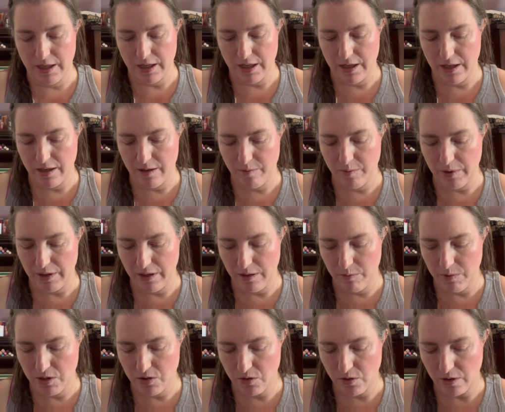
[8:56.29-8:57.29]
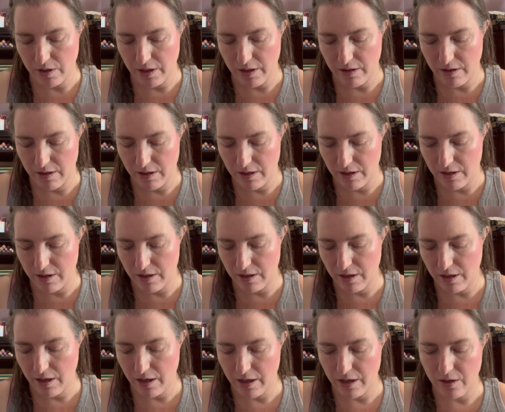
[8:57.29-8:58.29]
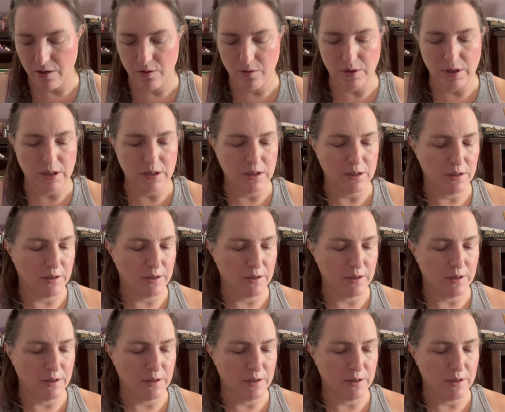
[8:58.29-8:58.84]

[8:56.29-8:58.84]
But let me try the Coyote.